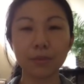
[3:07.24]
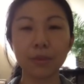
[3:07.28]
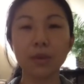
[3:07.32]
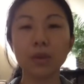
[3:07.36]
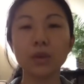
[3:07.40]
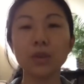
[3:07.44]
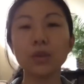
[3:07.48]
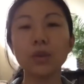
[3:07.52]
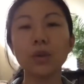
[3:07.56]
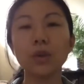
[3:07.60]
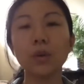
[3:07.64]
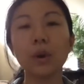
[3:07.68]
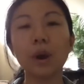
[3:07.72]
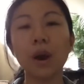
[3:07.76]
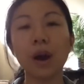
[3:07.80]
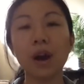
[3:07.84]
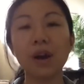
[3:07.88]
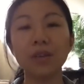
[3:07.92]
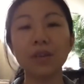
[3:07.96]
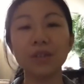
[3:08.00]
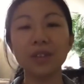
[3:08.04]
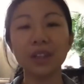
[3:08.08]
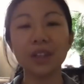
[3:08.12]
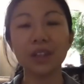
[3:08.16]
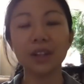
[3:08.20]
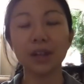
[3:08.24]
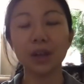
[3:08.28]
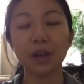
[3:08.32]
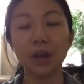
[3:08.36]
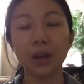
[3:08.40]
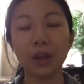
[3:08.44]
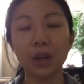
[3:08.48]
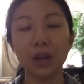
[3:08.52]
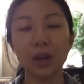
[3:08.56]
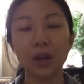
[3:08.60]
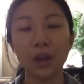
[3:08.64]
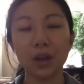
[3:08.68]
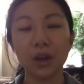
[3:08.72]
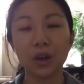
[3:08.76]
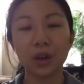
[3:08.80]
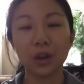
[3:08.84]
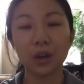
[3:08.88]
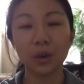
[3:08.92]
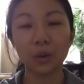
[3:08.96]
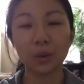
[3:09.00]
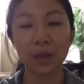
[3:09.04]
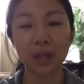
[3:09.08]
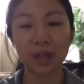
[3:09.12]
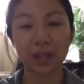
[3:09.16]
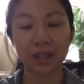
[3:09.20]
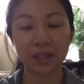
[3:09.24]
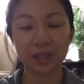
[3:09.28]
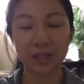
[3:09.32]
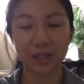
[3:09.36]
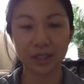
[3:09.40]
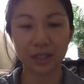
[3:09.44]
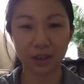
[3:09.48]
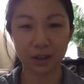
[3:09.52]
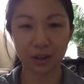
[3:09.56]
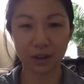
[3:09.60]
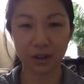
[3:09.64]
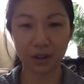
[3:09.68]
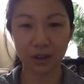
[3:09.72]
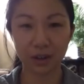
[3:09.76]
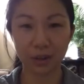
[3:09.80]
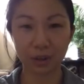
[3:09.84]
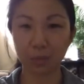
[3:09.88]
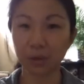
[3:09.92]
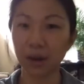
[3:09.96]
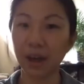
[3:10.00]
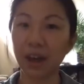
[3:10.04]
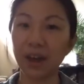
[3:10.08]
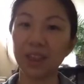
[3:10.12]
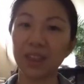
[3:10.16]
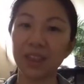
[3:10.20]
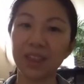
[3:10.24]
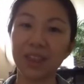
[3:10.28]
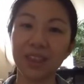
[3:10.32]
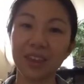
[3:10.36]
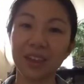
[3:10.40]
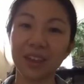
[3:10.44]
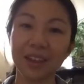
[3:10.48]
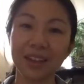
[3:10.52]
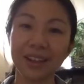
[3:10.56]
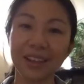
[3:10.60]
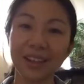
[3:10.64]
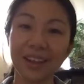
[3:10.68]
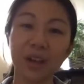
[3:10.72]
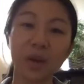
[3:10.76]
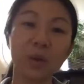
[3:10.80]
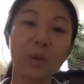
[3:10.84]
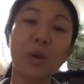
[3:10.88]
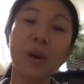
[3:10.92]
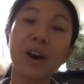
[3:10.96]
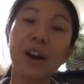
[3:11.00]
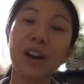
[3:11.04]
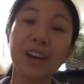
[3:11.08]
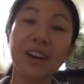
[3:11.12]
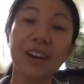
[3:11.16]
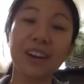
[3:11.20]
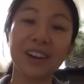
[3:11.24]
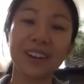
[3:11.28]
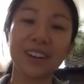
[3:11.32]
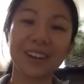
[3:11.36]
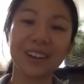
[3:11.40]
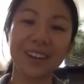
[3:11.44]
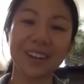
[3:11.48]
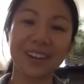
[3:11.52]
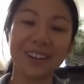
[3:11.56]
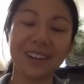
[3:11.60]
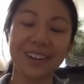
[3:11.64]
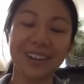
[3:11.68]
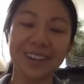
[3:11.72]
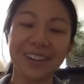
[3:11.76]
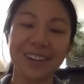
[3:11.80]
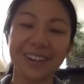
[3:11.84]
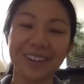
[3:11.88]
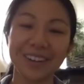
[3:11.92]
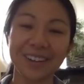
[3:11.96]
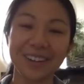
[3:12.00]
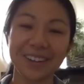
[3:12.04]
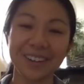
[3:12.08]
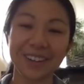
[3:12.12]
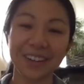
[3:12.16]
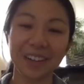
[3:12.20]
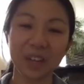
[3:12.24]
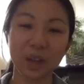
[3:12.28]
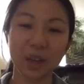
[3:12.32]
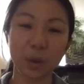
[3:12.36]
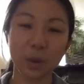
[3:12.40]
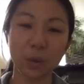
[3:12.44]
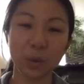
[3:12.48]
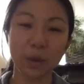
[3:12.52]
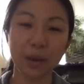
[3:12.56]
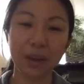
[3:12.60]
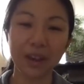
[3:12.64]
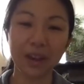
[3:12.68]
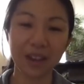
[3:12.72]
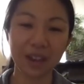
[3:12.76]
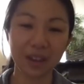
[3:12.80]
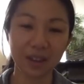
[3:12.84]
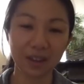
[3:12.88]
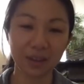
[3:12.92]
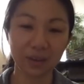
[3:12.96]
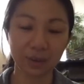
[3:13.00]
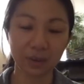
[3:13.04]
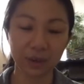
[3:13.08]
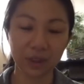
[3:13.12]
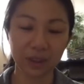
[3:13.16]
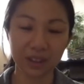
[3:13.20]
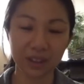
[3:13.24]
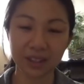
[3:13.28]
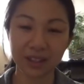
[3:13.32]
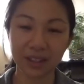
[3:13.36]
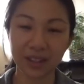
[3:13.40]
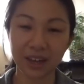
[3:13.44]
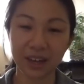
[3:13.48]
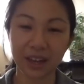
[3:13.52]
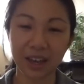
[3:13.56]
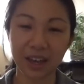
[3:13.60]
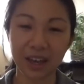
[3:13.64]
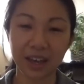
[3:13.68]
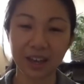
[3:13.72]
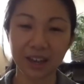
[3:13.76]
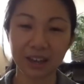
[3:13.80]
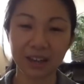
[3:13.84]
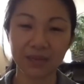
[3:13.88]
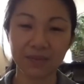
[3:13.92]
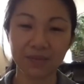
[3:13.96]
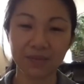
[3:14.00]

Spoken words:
So often we consider the breath like water, like a wave with this inhale